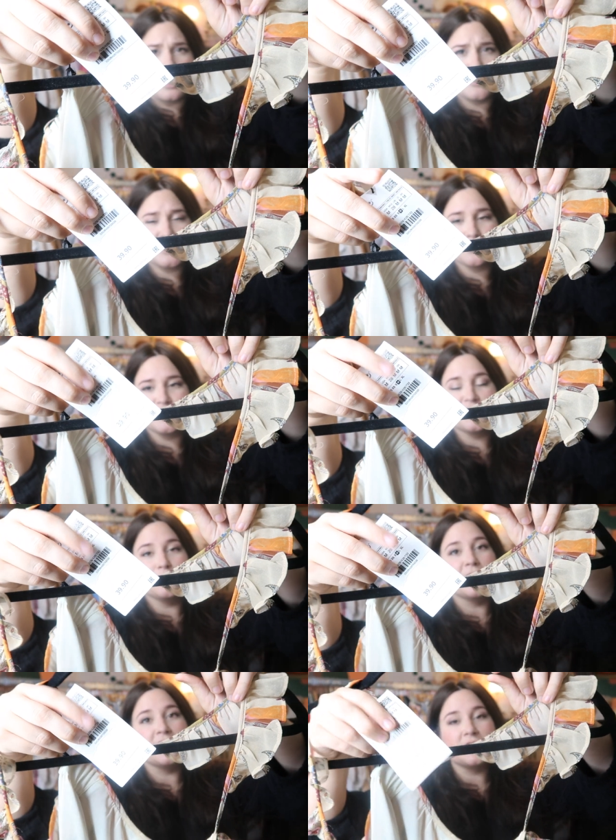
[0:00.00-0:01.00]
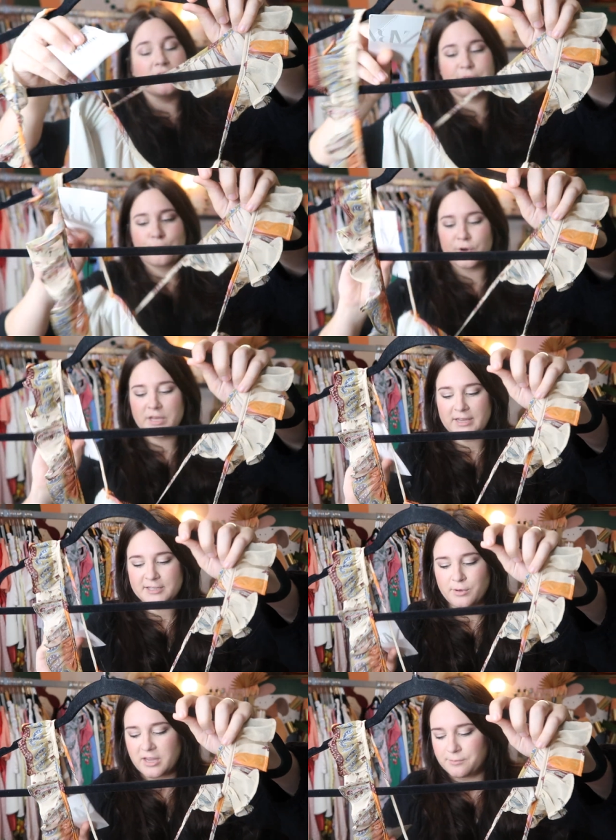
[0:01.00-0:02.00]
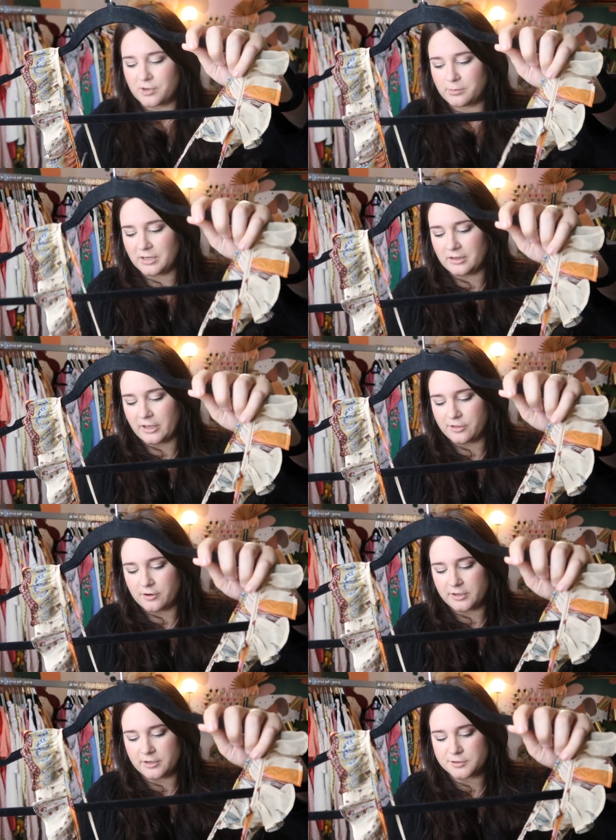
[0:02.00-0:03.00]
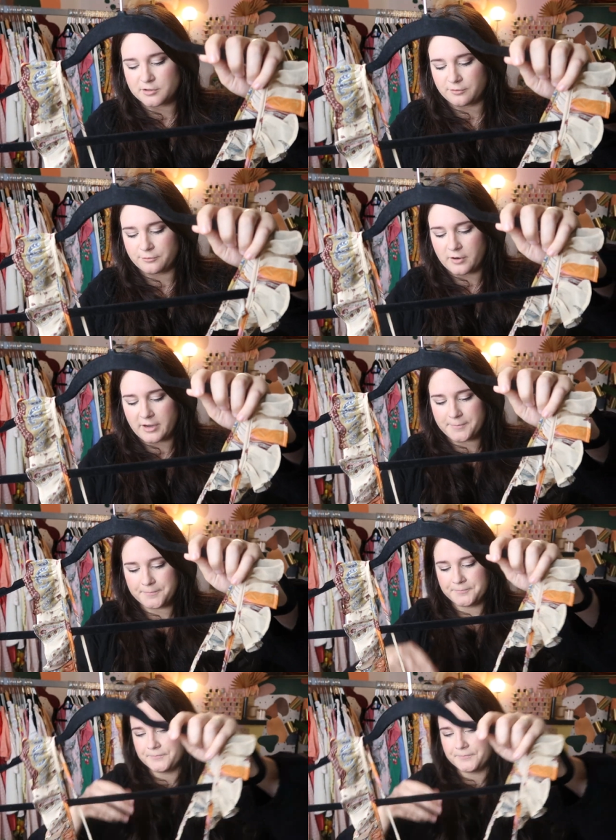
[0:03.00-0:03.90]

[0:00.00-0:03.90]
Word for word: It was originally priced at 40, so I can probably get like 30 or so for it.